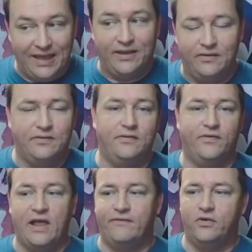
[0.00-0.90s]
is
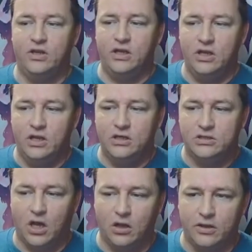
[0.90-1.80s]
flat-footed,
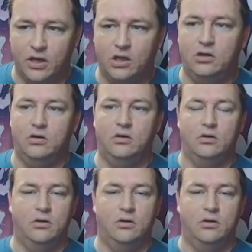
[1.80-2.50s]
toggle it on.